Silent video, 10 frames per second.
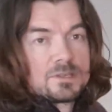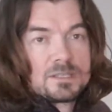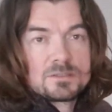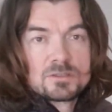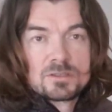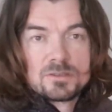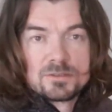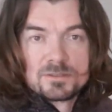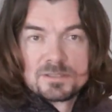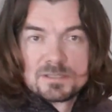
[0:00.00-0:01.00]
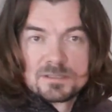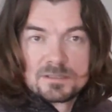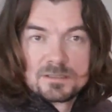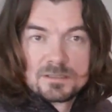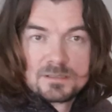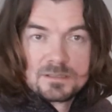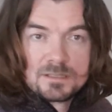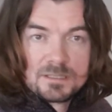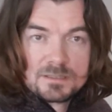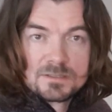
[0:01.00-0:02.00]
hitch cords
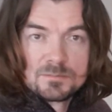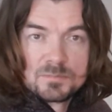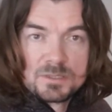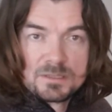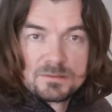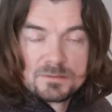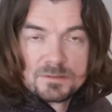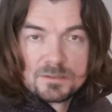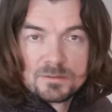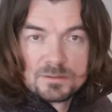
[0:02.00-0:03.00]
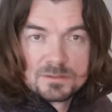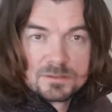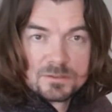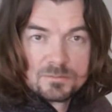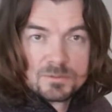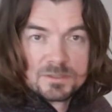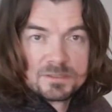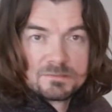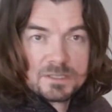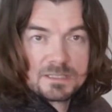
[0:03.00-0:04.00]
need to be, you need to know what
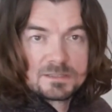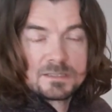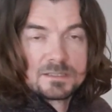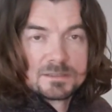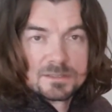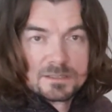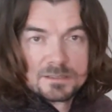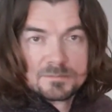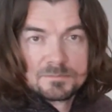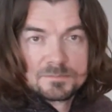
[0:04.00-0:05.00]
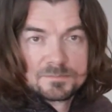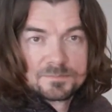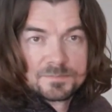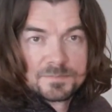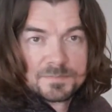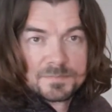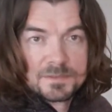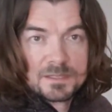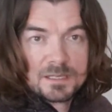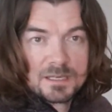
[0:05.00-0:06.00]
the rating is on them.
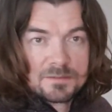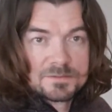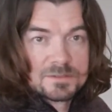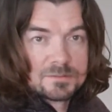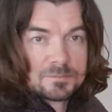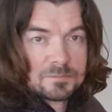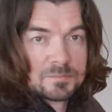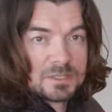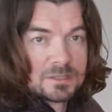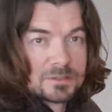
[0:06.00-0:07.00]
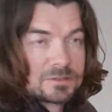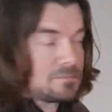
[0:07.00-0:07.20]
They have to be a good